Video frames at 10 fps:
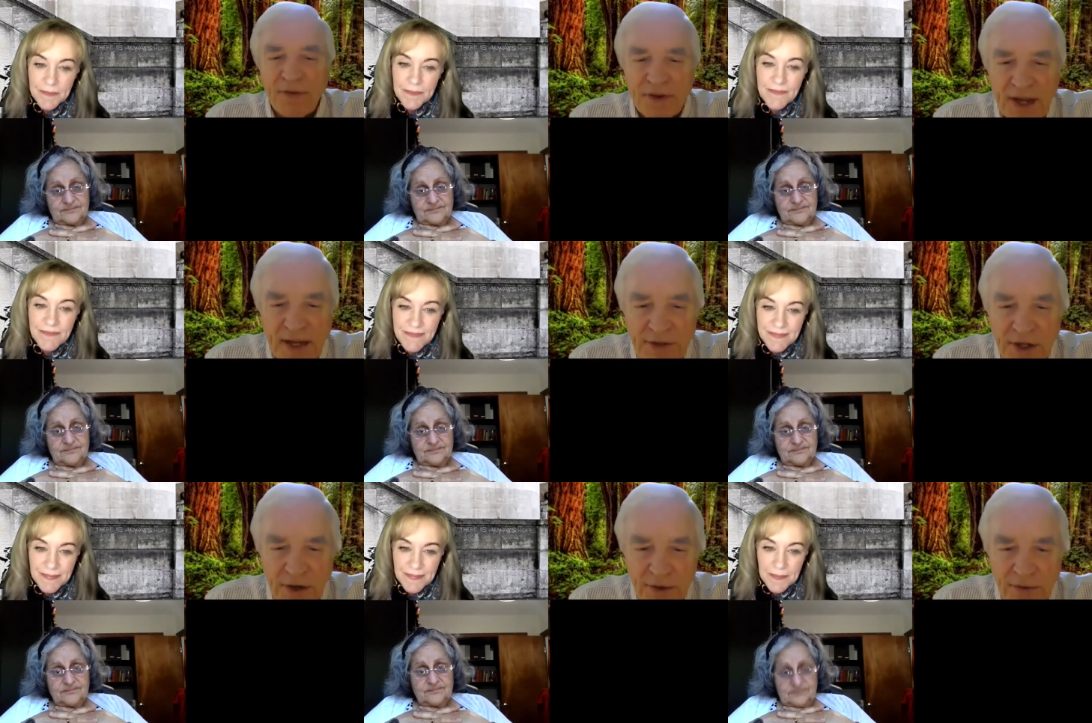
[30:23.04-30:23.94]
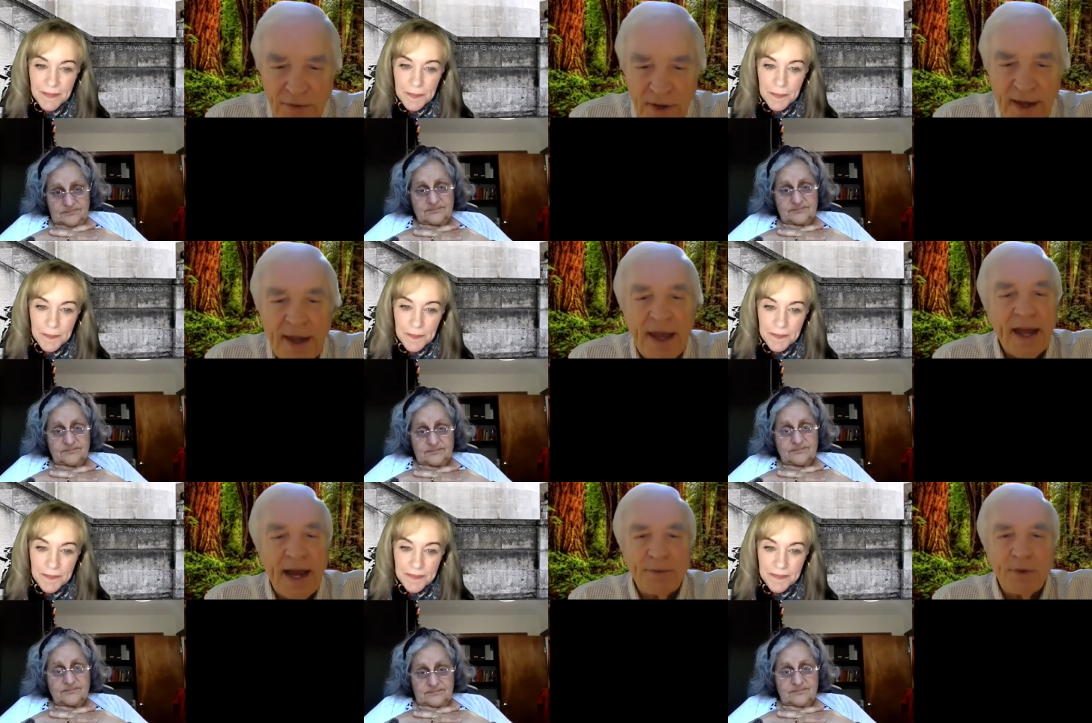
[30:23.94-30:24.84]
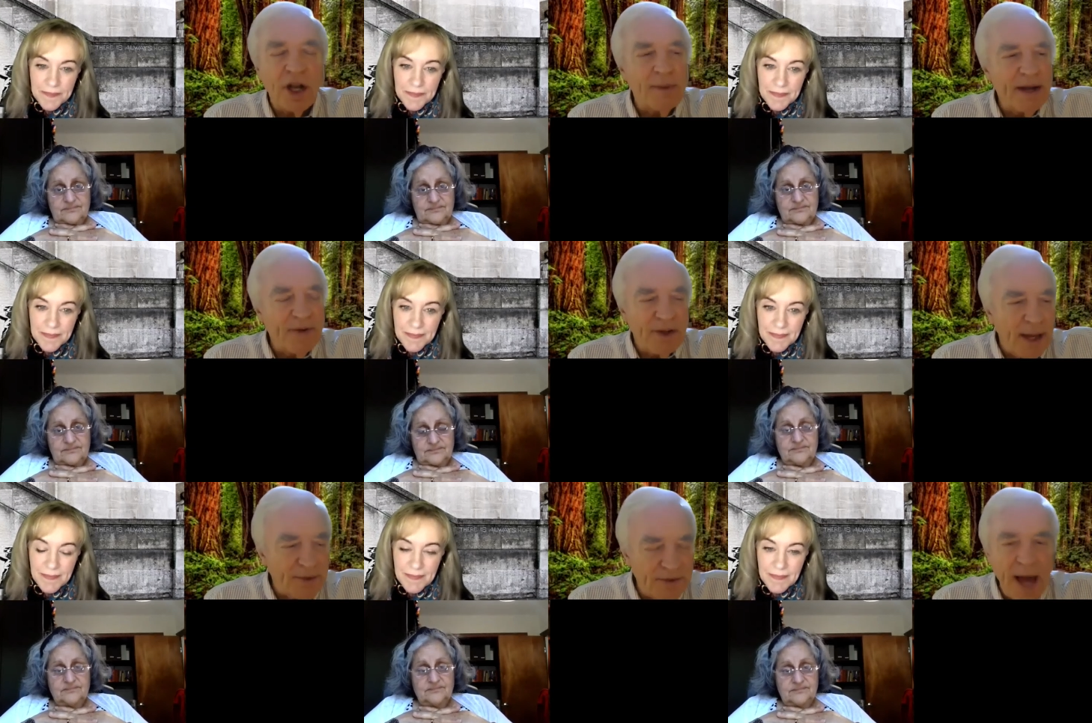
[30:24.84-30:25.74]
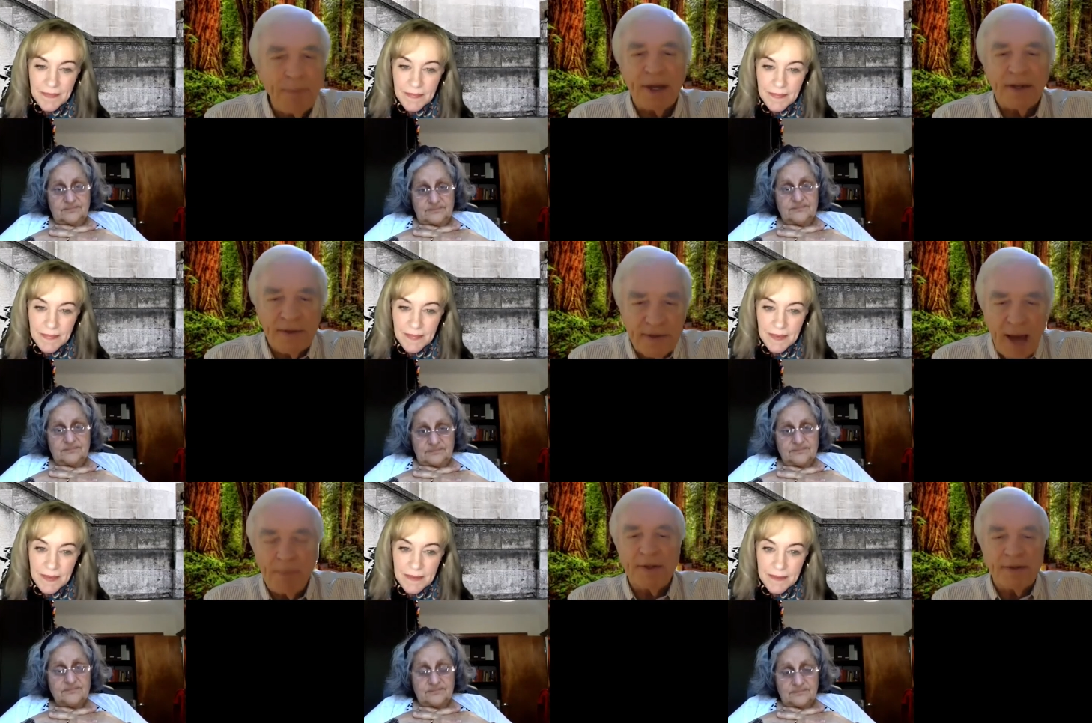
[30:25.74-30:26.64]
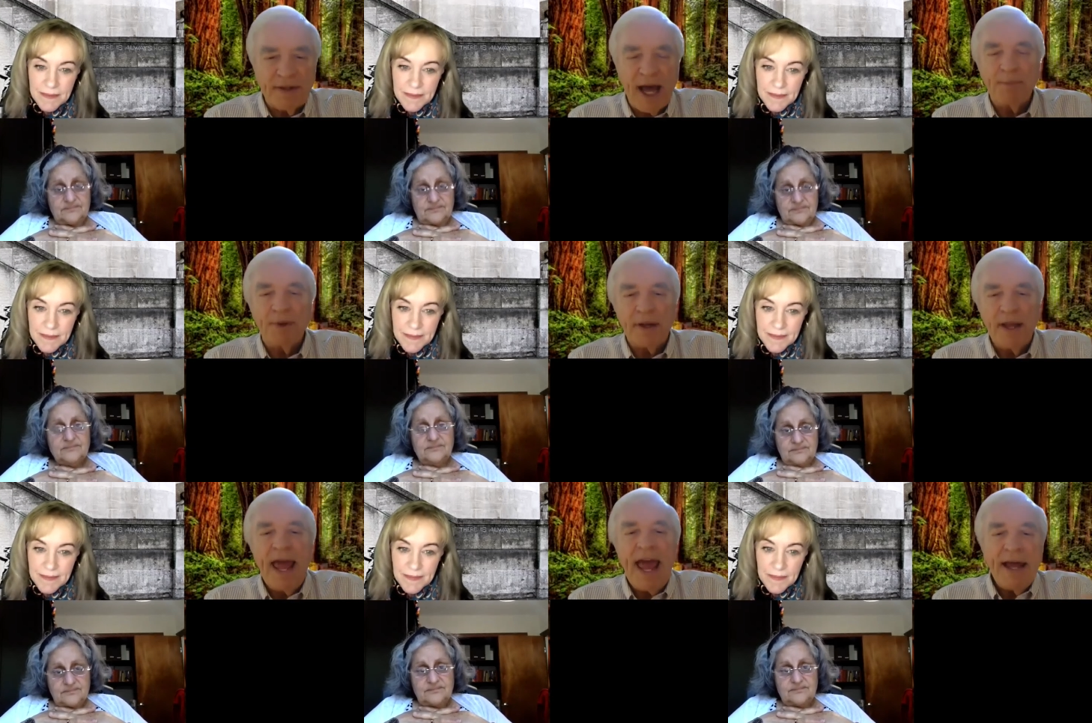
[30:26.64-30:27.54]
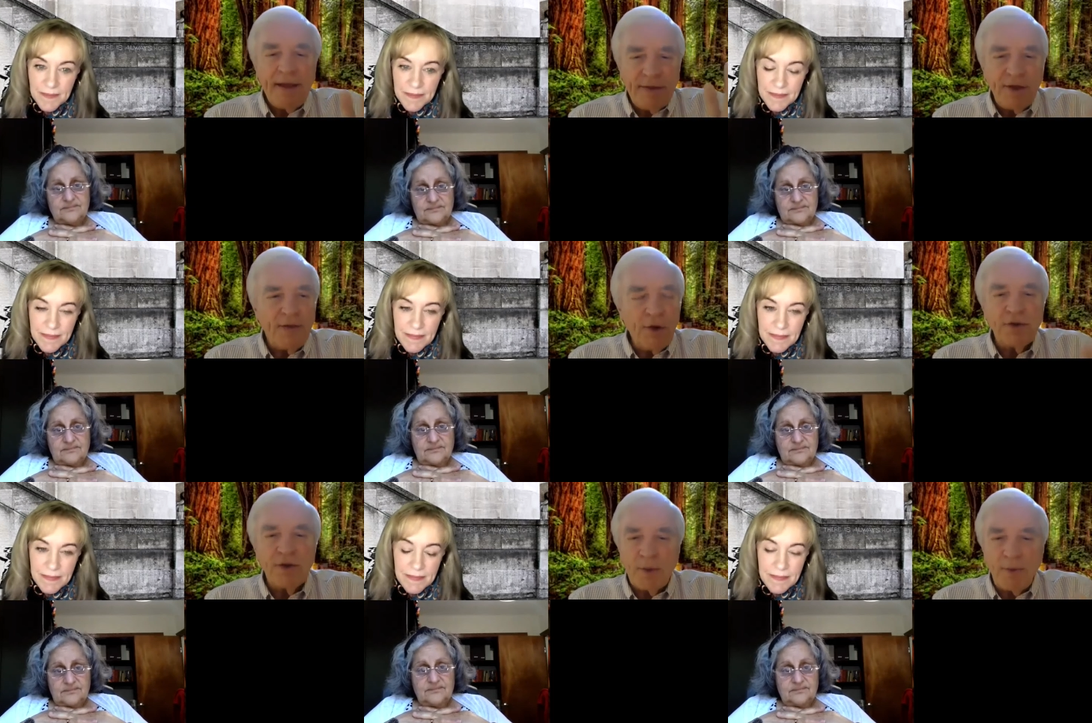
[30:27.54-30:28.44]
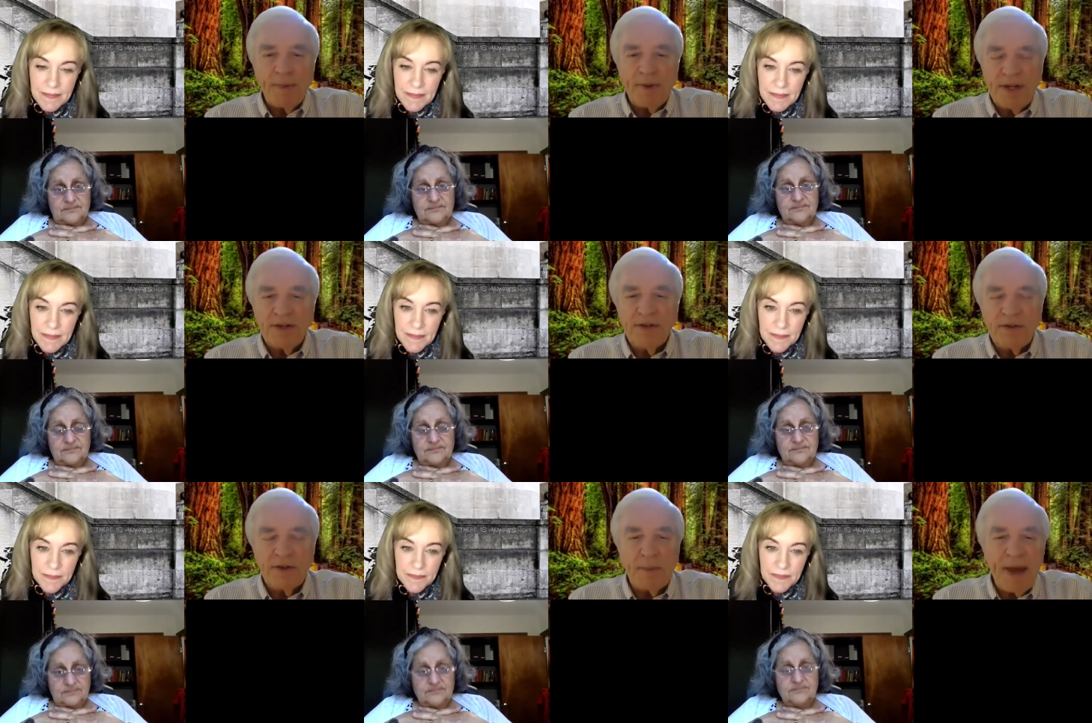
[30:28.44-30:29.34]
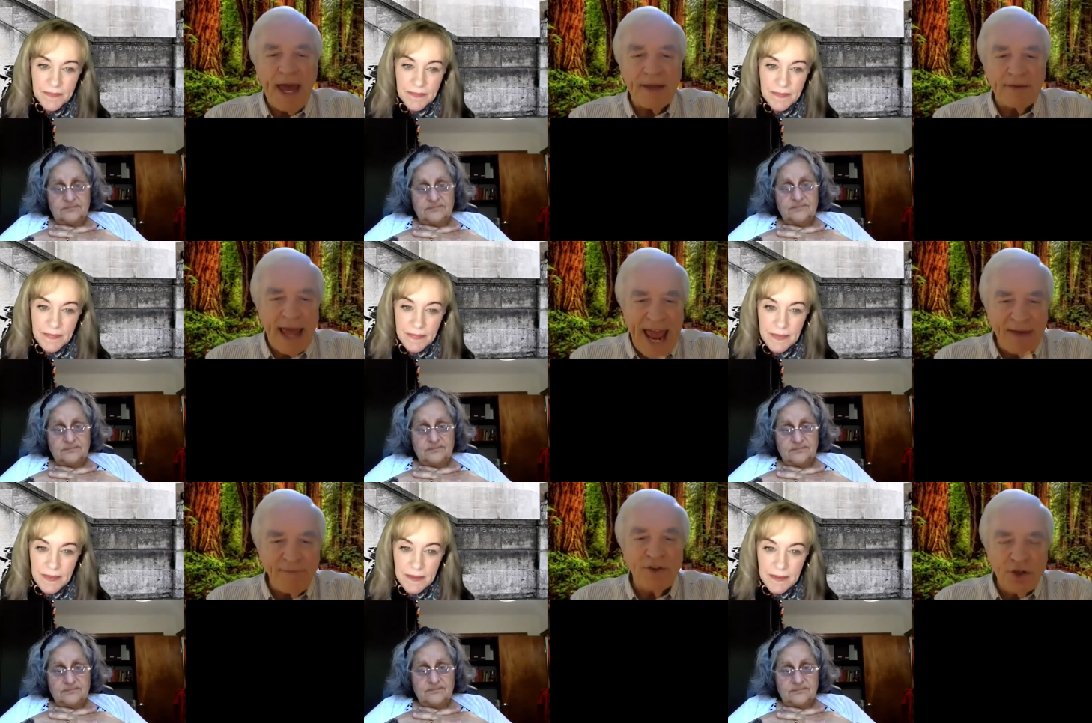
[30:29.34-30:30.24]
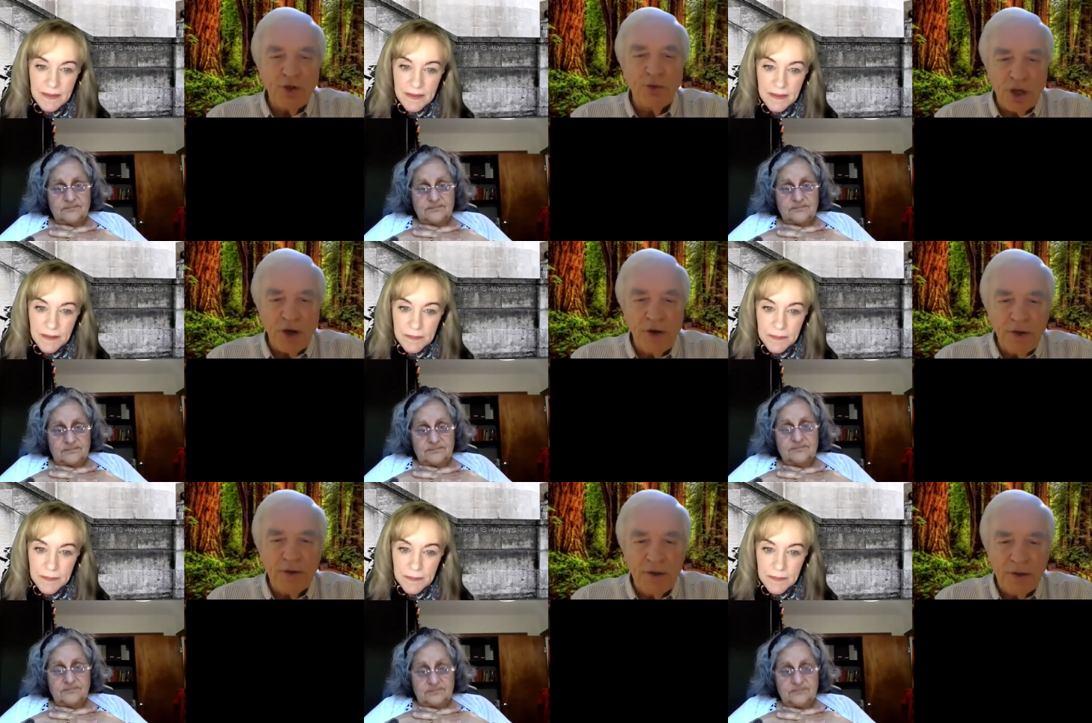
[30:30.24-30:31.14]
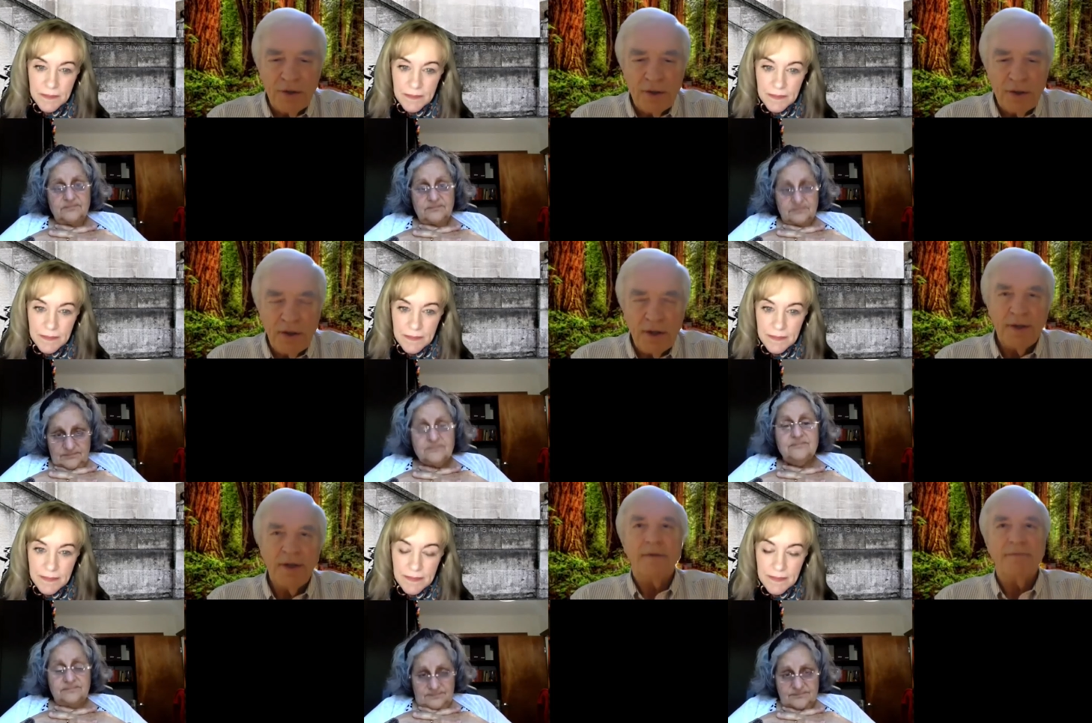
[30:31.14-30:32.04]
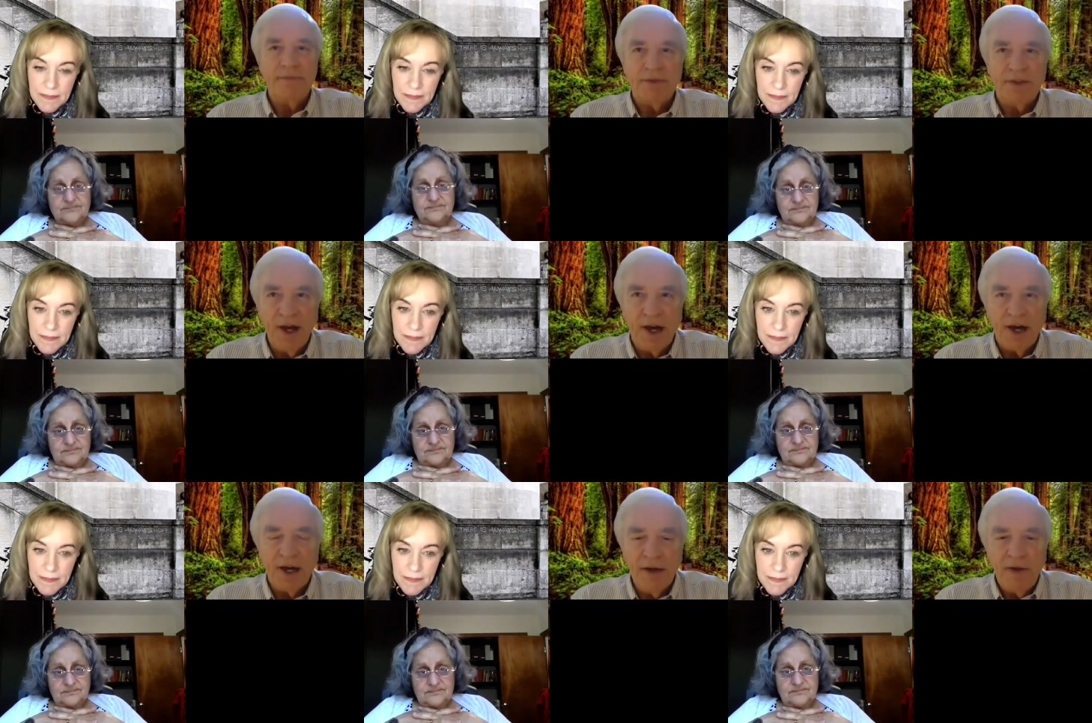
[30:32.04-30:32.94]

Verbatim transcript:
Speaker 1: for 10 years. And I've told him every time, stop it, stop it, stop it. Those are the repetitions in the past. Haven't you learned? Duh.